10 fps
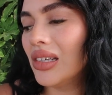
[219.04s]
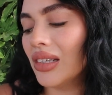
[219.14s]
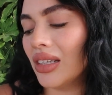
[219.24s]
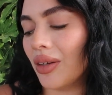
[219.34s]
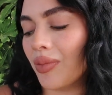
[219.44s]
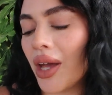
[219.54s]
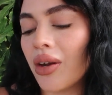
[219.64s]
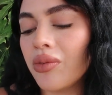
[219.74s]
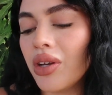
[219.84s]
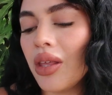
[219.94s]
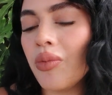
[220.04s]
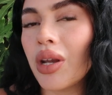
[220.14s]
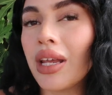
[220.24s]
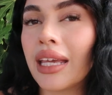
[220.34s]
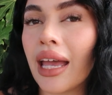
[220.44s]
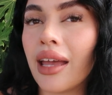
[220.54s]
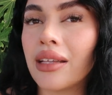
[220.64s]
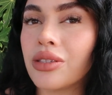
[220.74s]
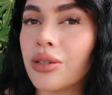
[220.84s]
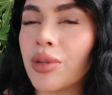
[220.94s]
you know, I don't really want to
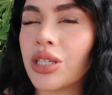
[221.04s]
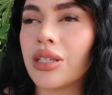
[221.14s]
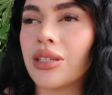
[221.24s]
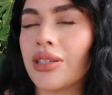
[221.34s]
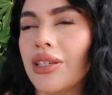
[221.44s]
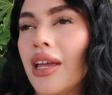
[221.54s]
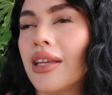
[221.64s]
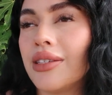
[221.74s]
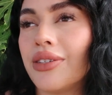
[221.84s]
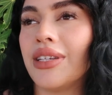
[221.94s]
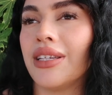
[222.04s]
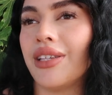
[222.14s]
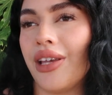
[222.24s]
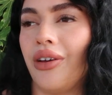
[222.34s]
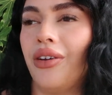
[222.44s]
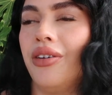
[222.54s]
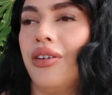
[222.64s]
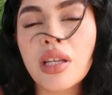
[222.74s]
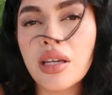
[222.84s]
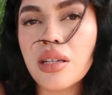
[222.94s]
get too much into, into detail.
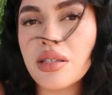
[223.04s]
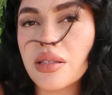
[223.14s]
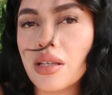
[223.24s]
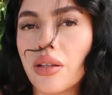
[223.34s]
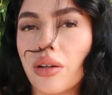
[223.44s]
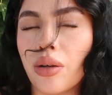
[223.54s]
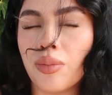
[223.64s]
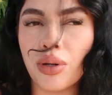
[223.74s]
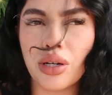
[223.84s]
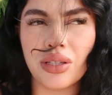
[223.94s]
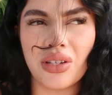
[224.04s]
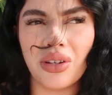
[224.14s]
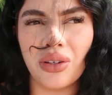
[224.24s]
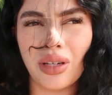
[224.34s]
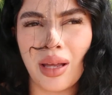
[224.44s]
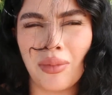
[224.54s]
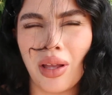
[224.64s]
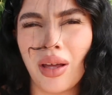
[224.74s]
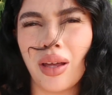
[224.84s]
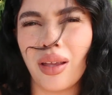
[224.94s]
It is a little personal and I'm
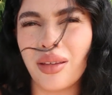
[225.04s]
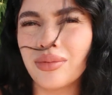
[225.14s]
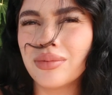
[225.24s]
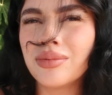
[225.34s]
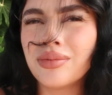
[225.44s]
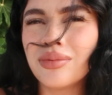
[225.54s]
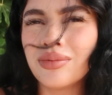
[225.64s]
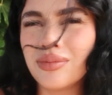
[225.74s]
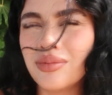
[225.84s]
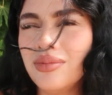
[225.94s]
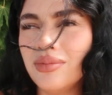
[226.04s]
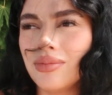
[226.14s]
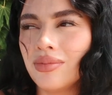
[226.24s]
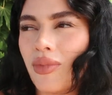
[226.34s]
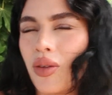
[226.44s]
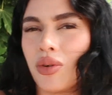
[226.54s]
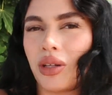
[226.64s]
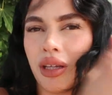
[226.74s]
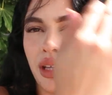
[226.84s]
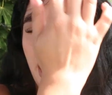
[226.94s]
not
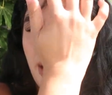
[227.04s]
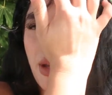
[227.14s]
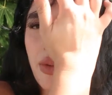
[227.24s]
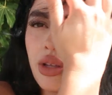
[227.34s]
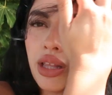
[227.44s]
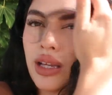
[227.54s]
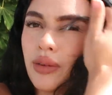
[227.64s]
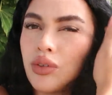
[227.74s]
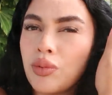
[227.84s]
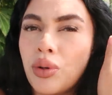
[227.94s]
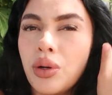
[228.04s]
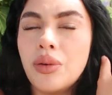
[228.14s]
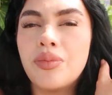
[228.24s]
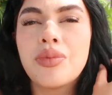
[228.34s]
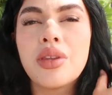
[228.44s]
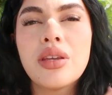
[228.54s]
really, and I'm not really comfortable